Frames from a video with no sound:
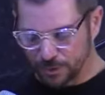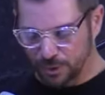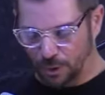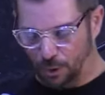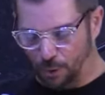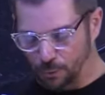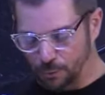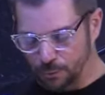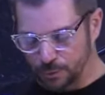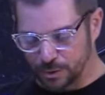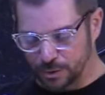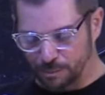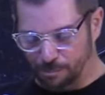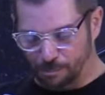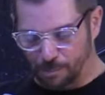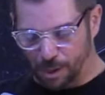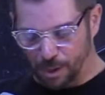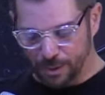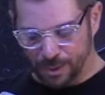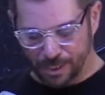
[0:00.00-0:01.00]
own
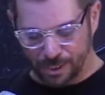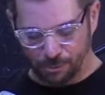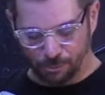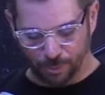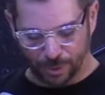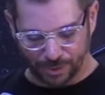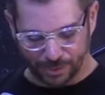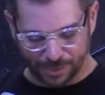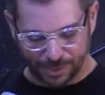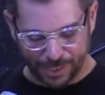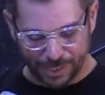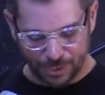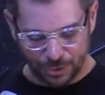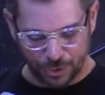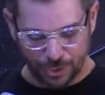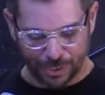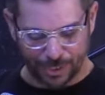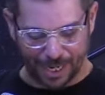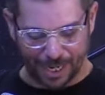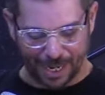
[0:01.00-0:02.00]
demonic
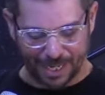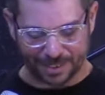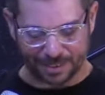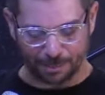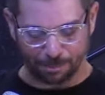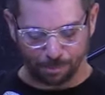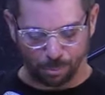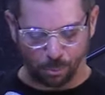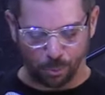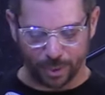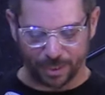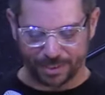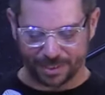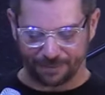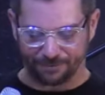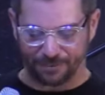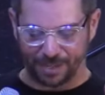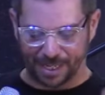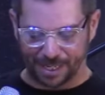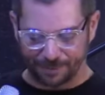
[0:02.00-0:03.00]
religion as a point
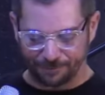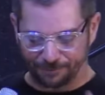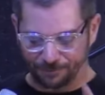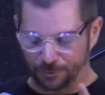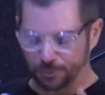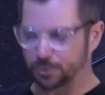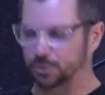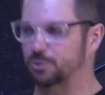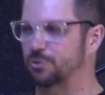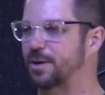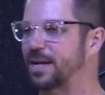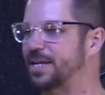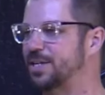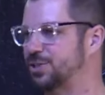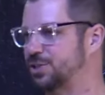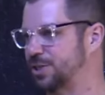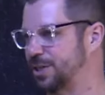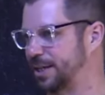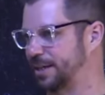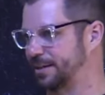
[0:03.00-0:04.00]
of
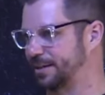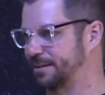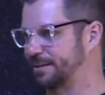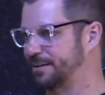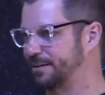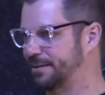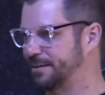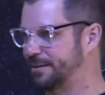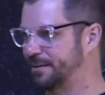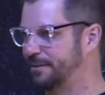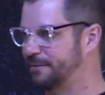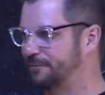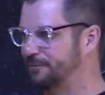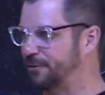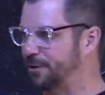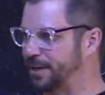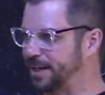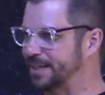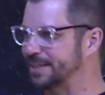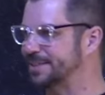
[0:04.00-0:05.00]
infiltration for
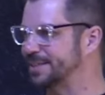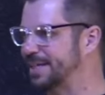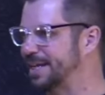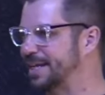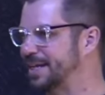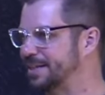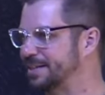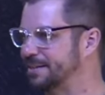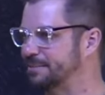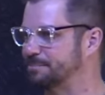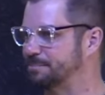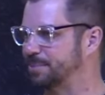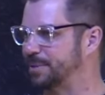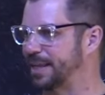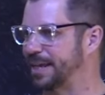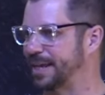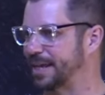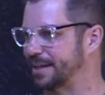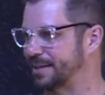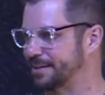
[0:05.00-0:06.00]
his kingdom
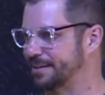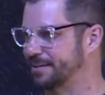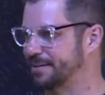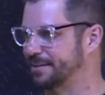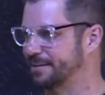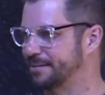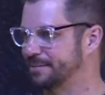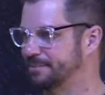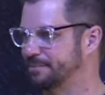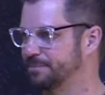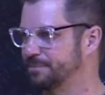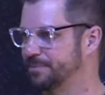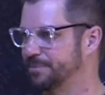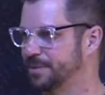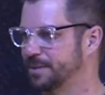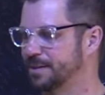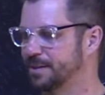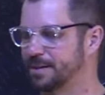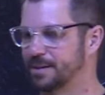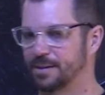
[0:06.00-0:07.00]
plan.
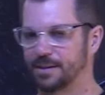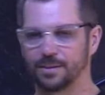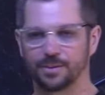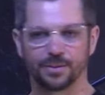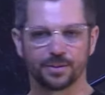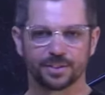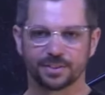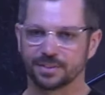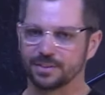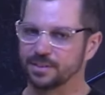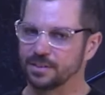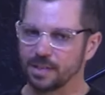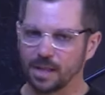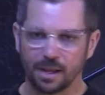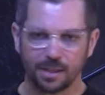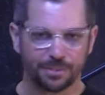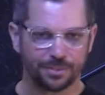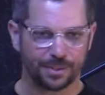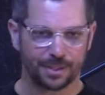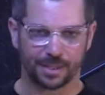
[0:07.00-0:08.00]
There's
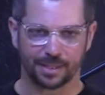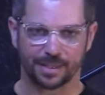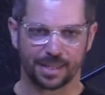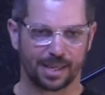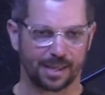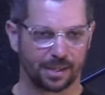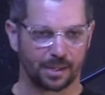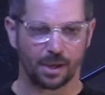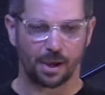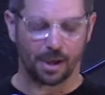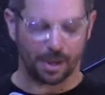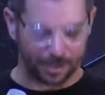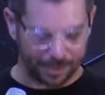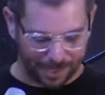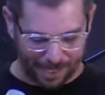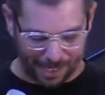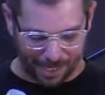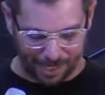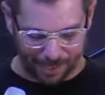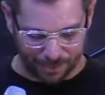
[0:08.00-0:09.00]
nothing that God
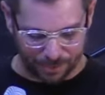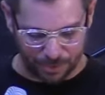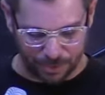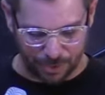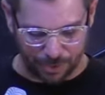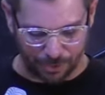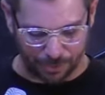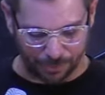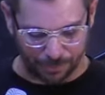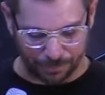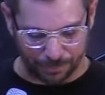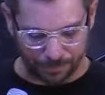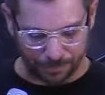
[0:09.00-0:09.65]
can't do.